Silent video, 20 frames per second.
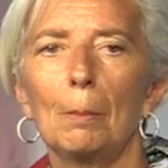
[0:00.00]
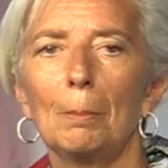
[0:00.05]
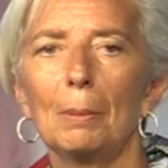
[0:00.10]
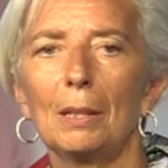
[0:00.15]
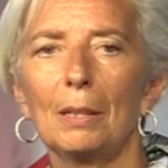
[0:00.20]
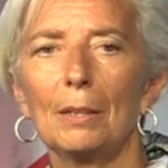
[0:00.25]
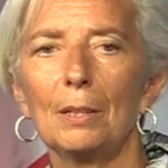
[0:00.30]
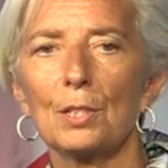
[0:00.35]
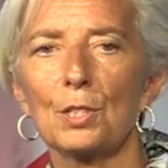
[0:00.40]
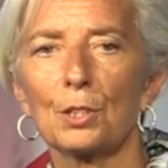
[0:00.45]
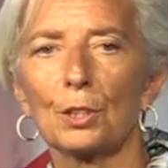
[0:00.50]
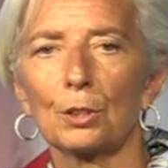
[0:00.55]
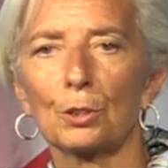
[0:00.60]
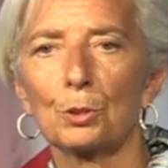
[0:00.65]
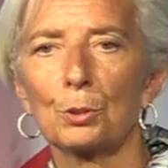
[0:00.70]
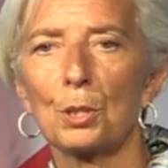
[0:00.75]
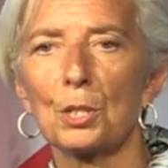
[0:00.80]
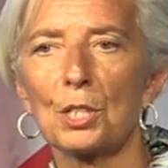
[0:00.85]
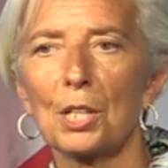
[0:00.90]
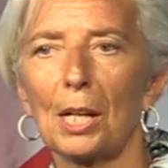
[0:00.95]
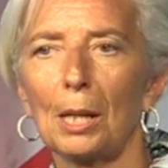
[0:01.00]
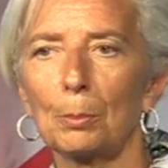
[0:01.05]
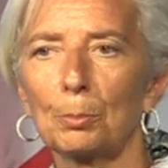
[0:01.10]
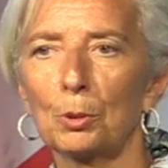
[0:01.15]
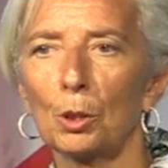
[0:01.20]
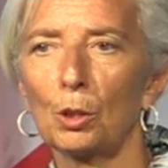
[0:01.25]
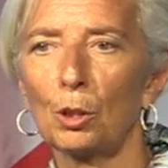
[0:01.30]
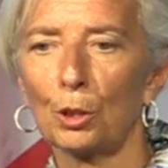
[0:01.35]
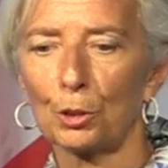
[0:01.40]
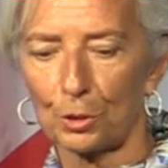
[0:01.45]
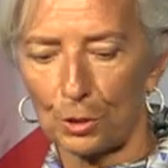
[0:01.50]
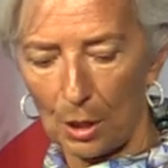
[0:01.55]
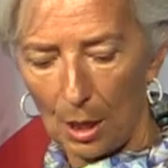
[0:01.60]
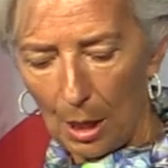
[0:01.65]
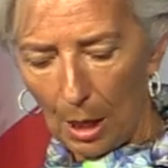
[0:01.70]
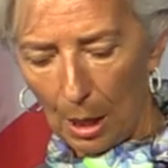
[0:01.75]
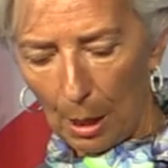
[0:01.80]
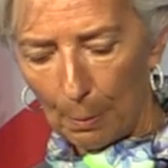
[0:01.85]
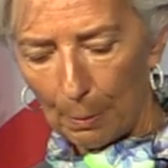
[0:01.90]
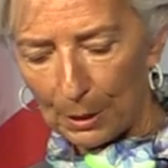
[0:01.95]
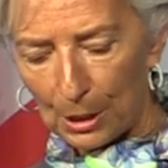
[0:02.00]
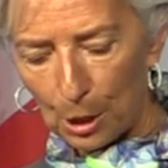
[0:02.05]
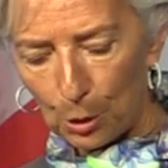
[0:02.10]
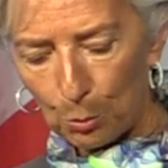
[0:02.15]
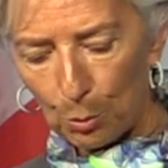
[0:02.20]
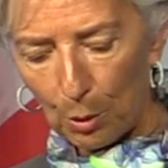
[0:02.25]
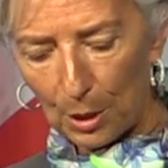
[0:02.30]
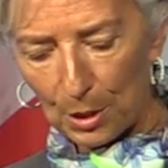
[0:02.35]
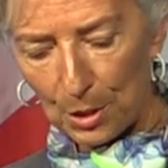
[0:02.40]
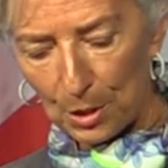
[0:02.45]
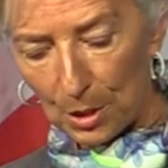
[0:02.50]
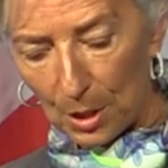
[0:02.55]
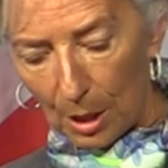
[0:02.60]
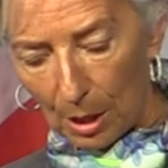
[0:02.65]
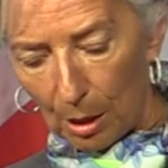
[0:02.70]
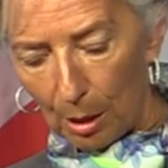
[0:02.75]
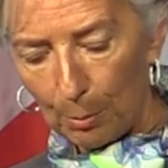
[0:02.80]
Middle East countries helped a lot, but it was,